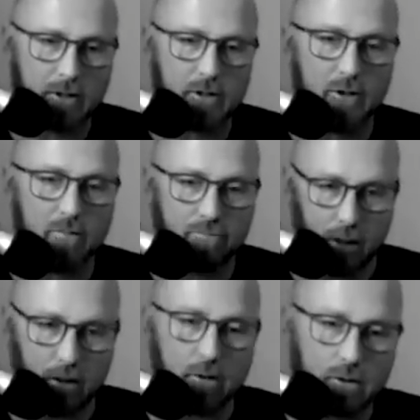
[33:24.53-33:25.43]
to
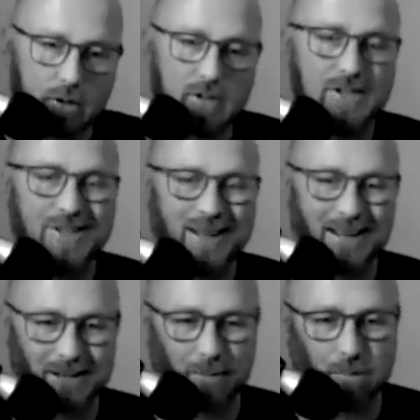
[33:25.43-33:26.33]
build
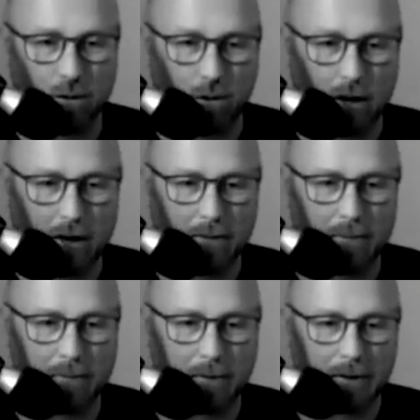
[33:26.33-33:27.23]
and deploy,
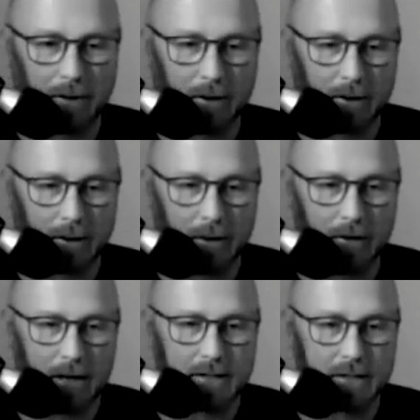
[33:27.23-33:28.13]
you know,
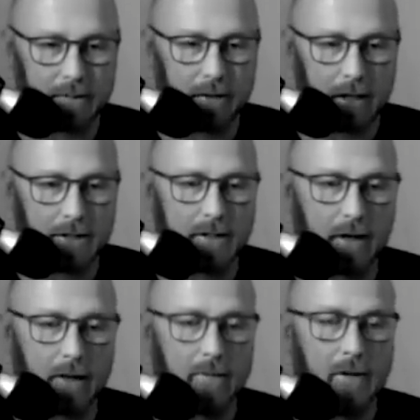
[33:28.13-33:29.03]
that's the biggest
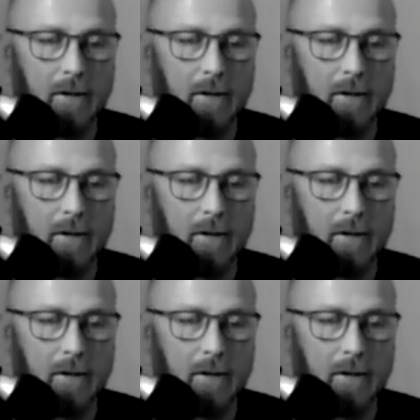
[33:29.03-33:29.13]
thing.